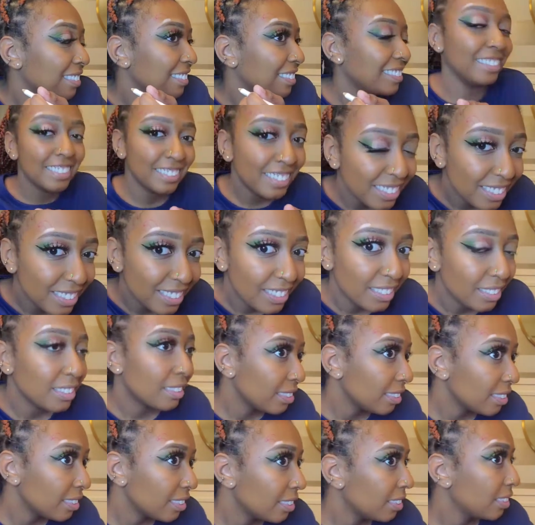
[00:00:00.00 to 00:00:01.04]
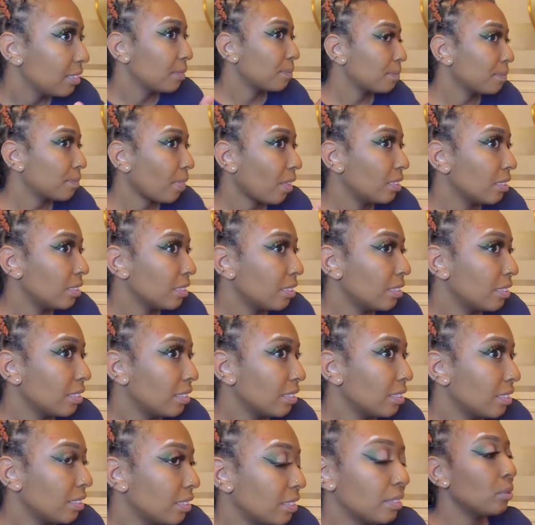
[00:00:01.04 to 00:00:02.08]
at his place before we go to the restaurant.
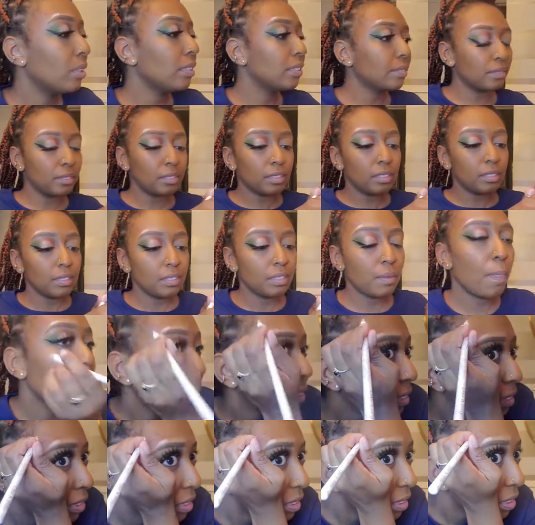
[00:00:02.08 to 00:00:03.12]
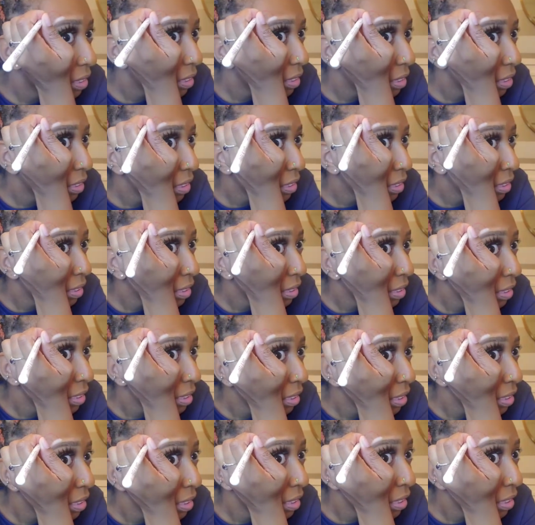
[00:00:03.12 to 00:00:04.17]
But in the moment, I was with